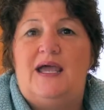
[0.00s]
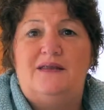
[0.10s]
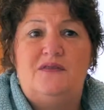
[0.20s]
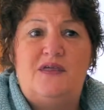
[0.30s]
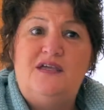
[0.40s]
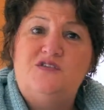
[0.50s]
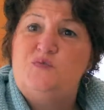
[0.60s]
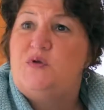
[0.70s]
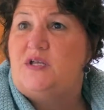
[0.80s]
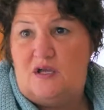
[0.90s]
And they
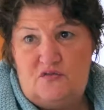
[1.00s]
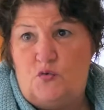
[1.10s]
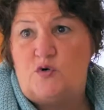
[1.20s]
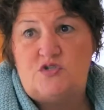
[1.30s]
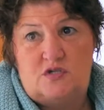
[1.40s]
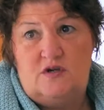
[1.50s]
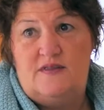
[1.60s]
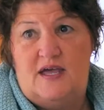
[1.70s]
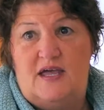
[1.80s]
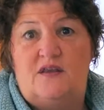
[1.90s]
spent a fortune
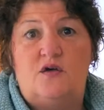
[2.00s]
on that.